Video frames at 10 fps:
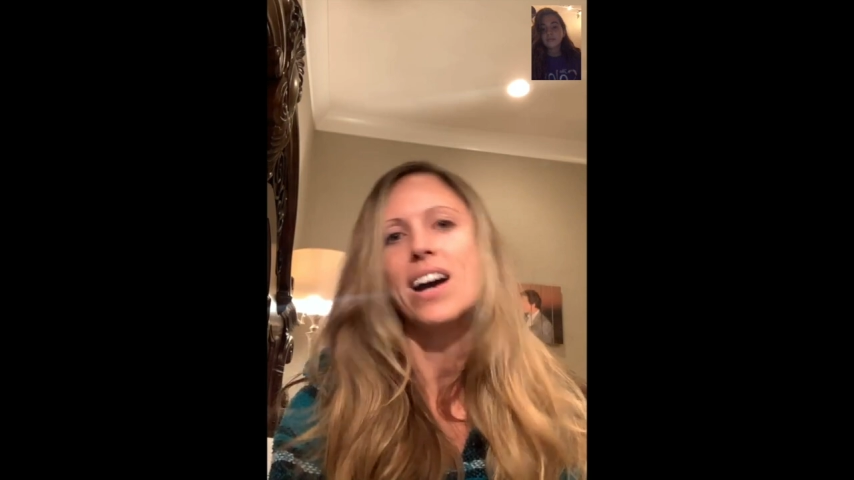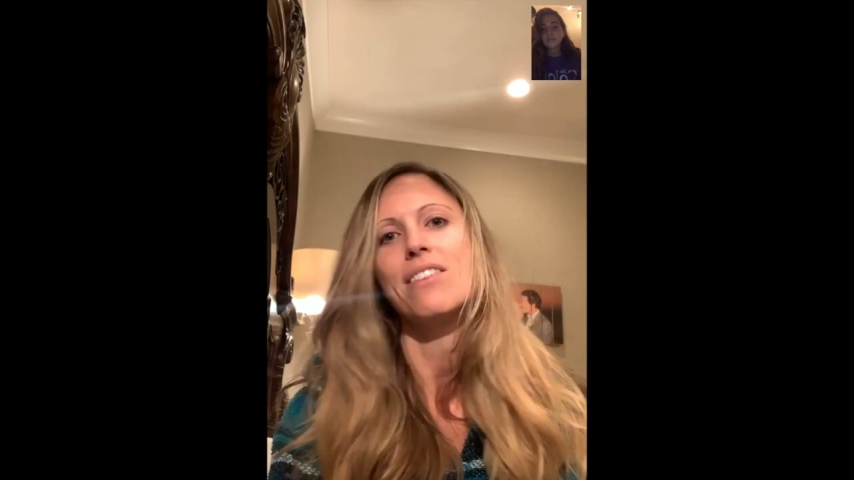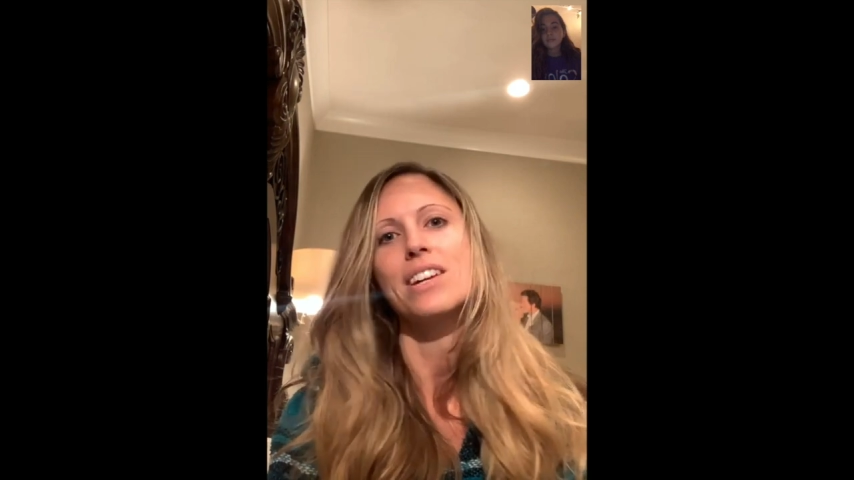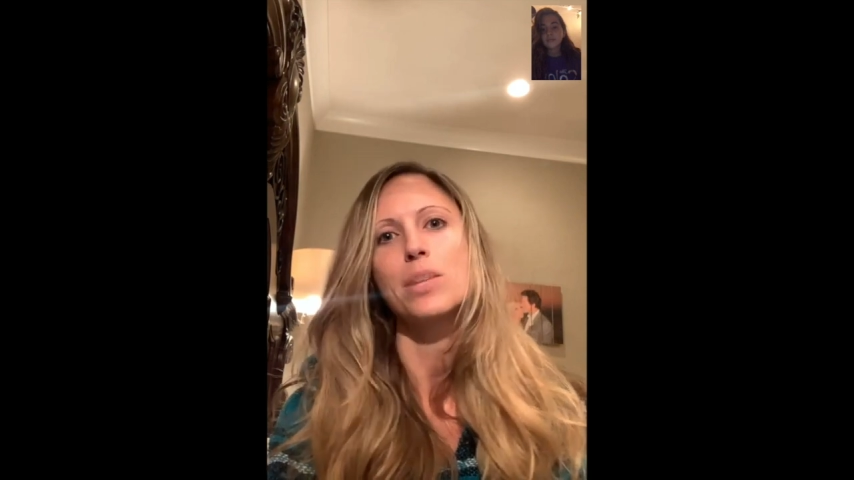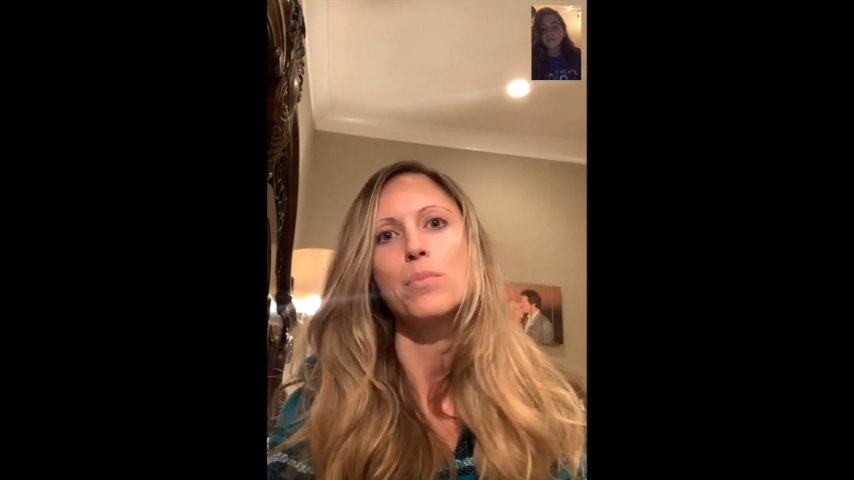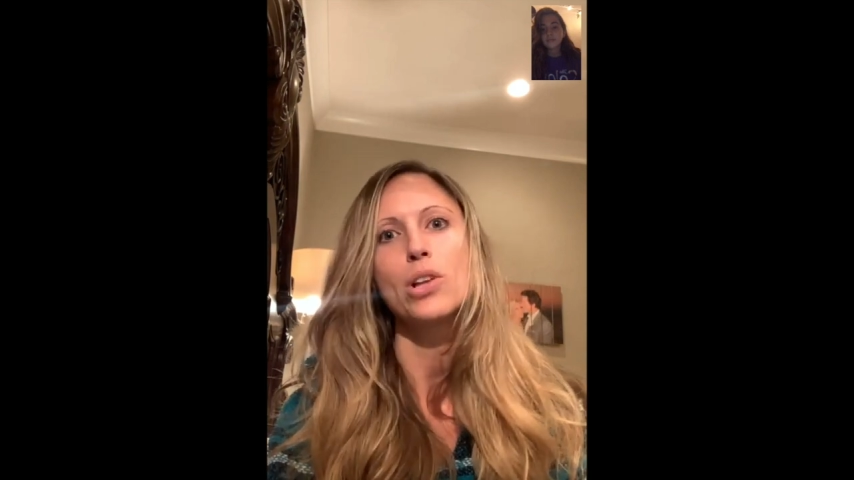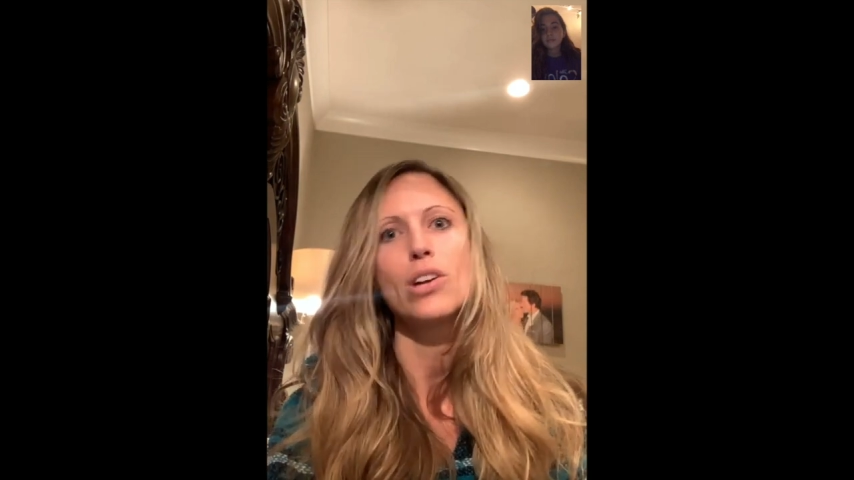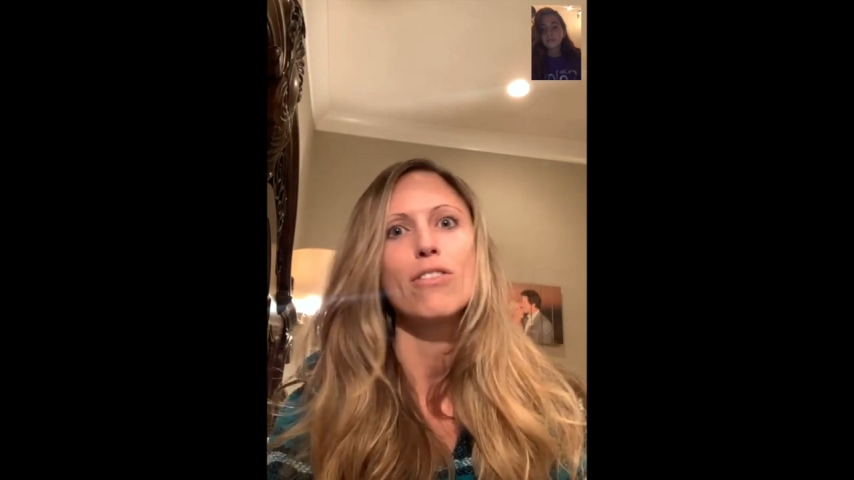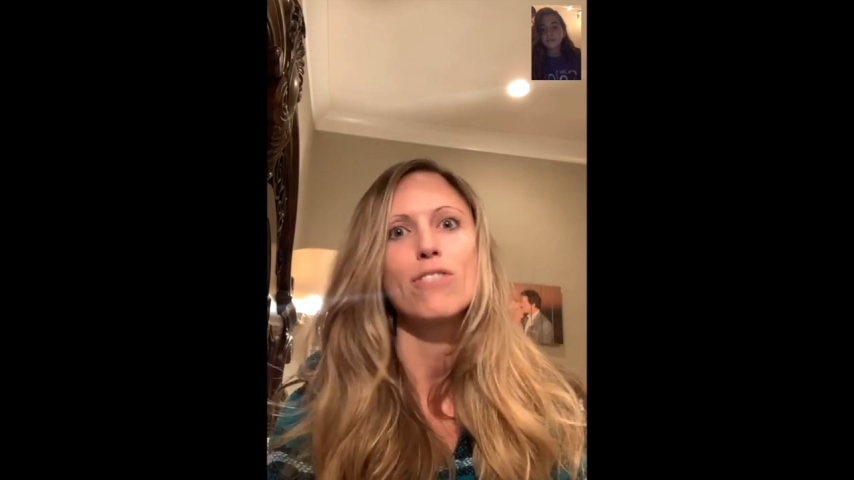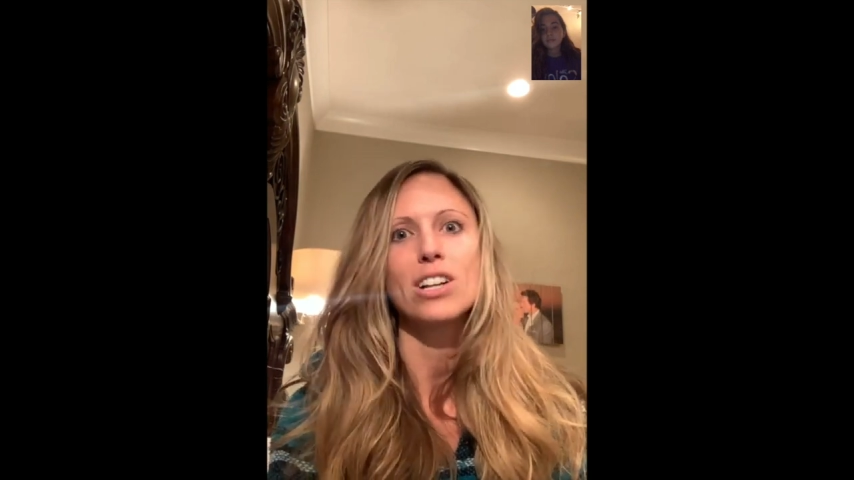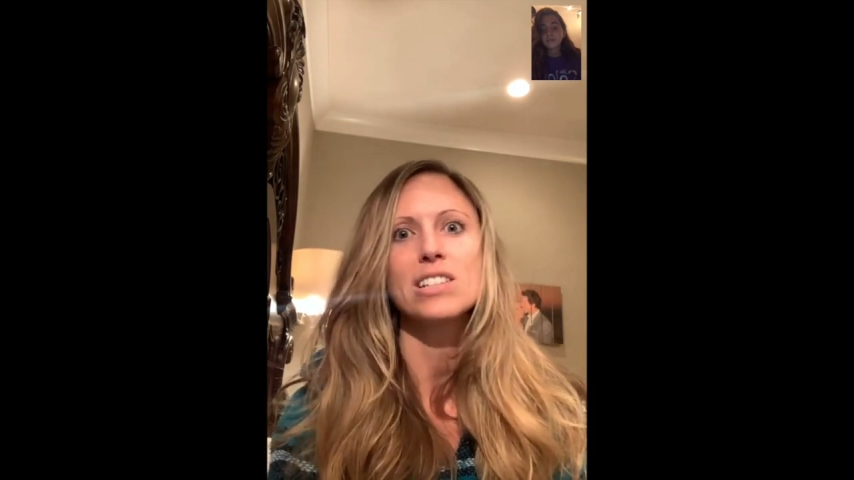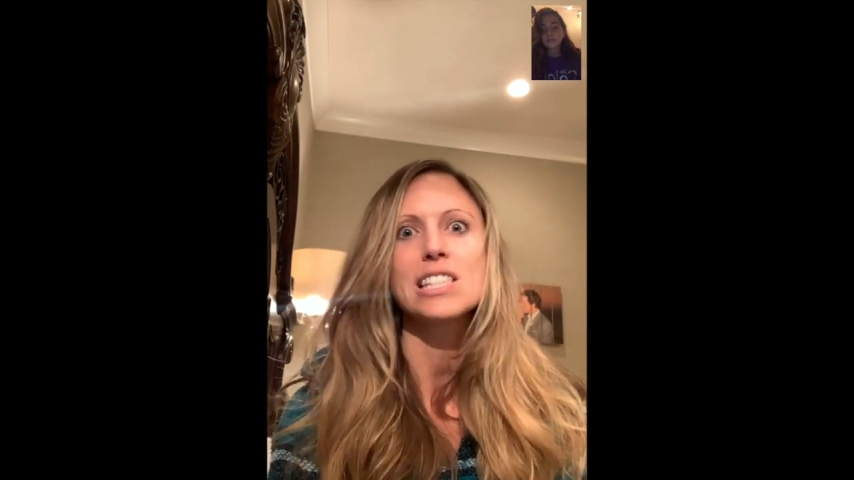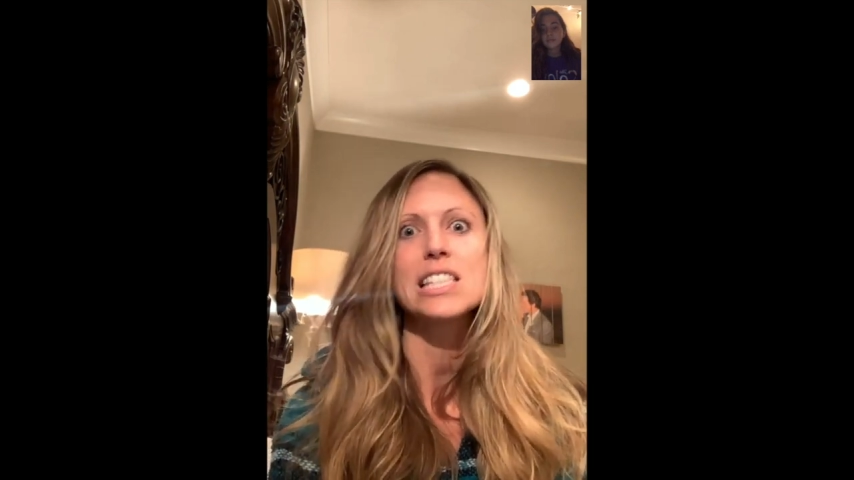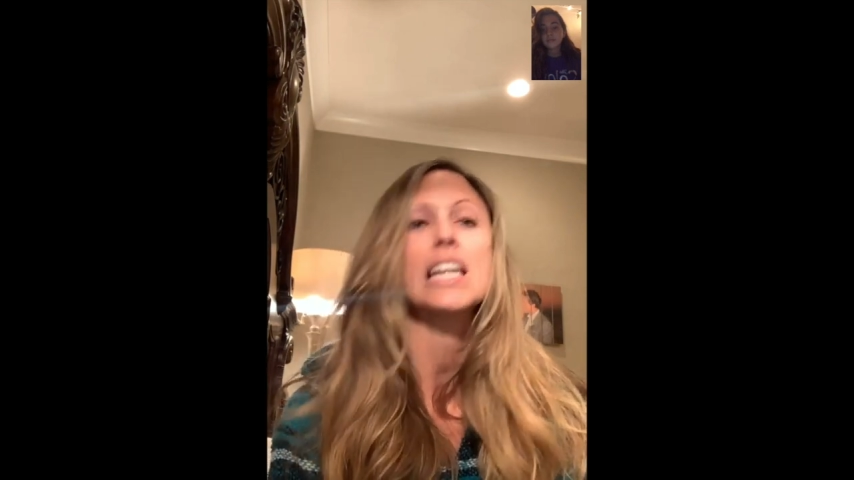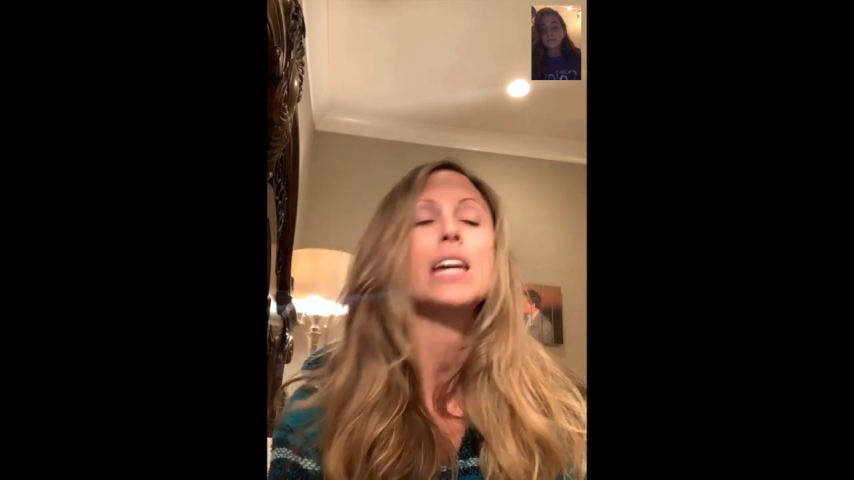having to pull over and
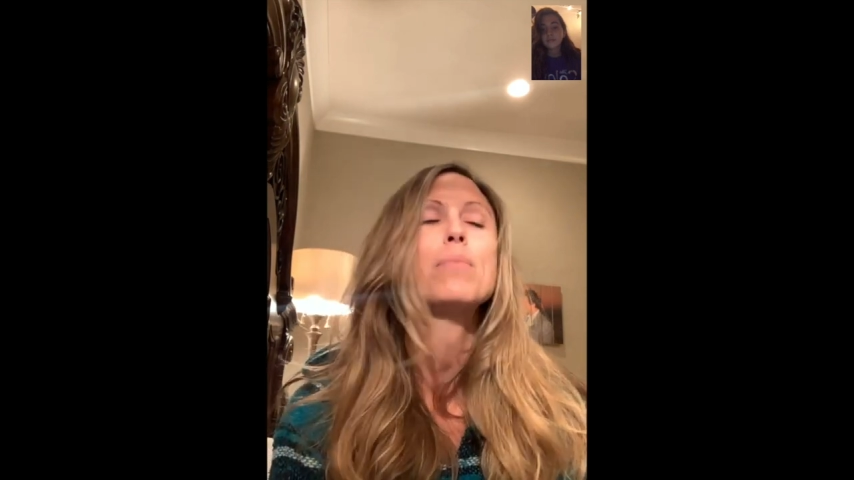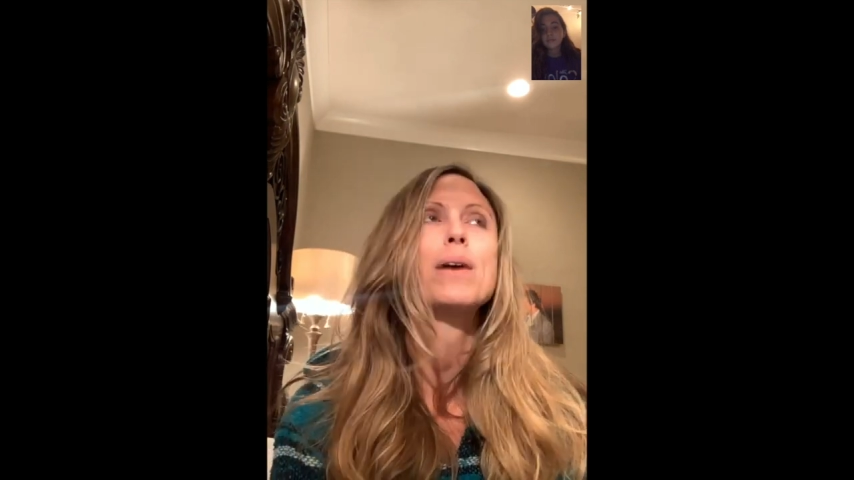sleep.